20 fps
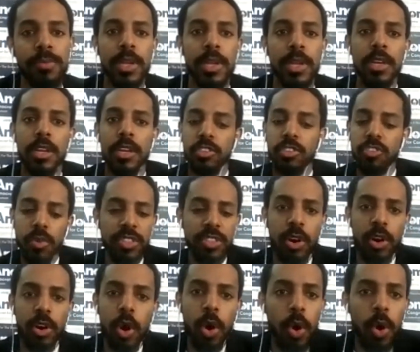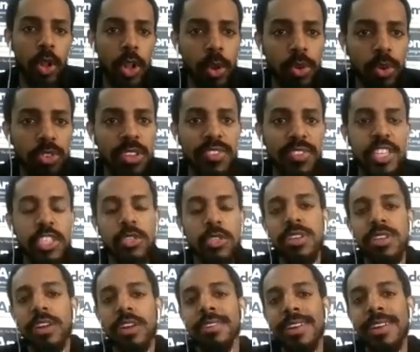So there are a whole host of issues
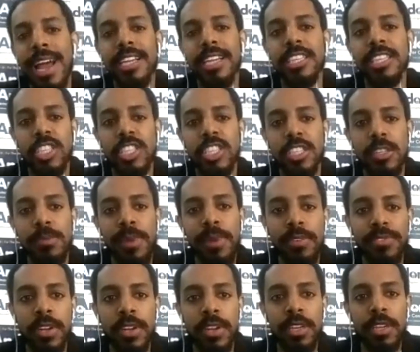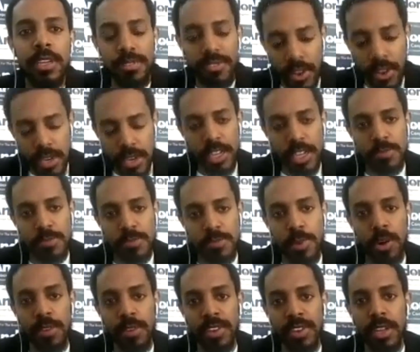that are not just about funding. Funding is part
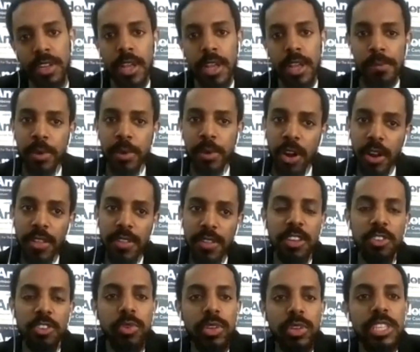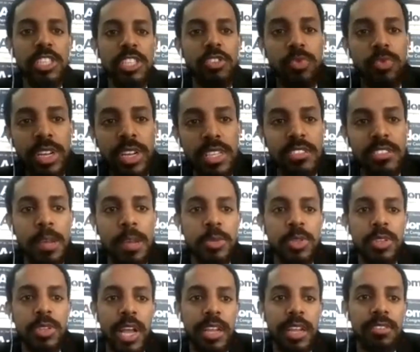of it, but another thing is really just
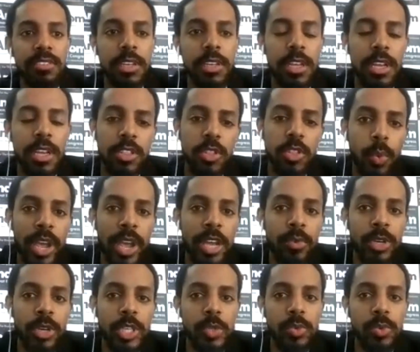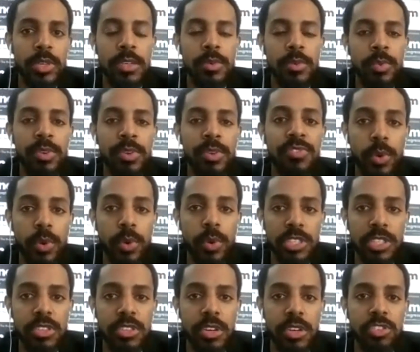reconceptualizing the way in which we focus
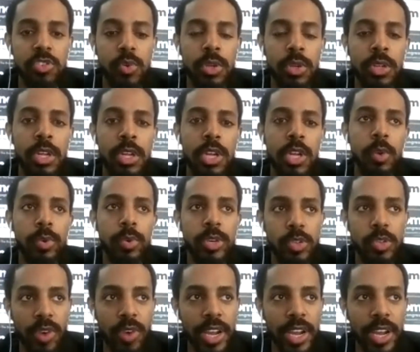on school, which right